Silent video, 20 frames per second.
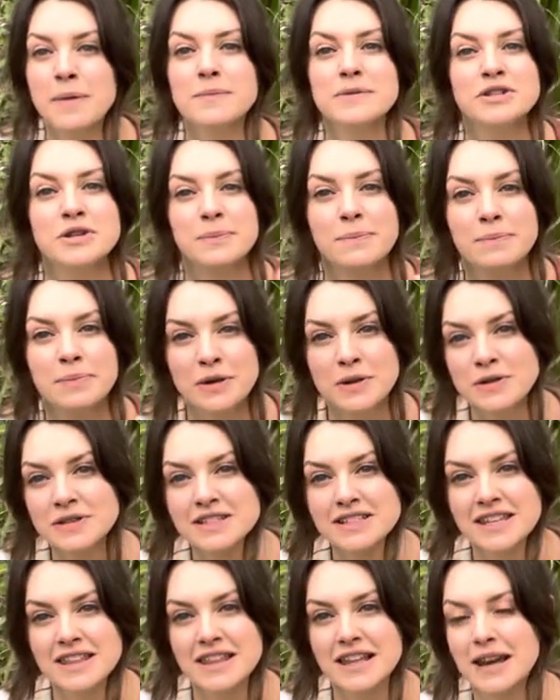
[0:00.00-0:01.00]
to
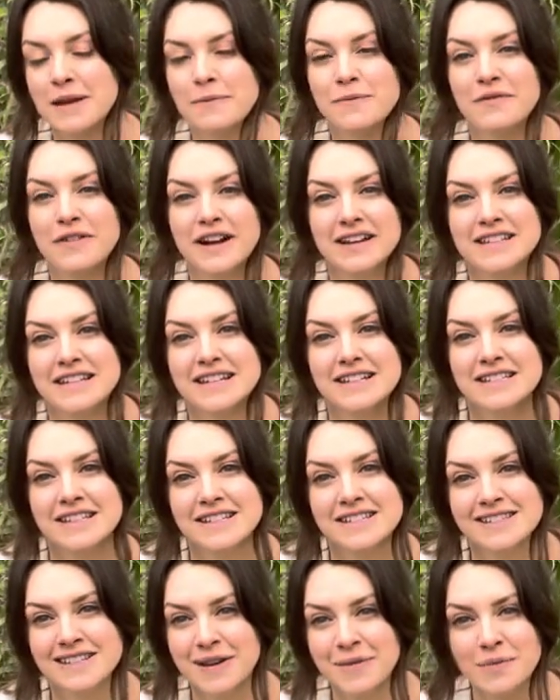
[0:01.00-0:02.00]
boost the lymphatic
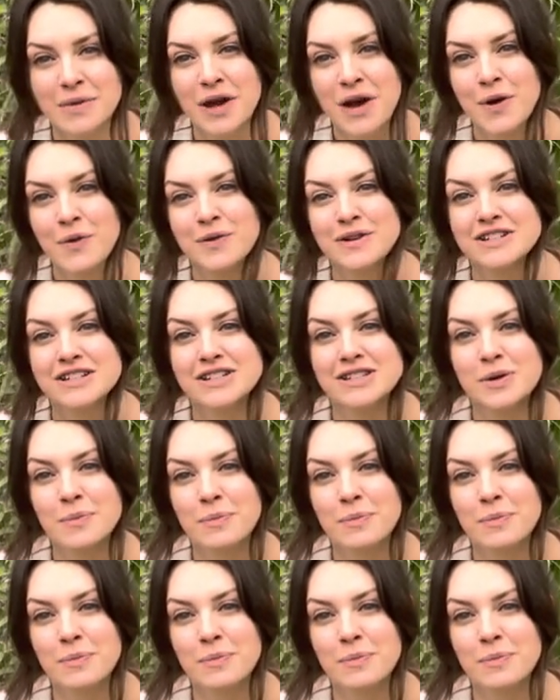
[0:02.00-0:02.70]
system, which is the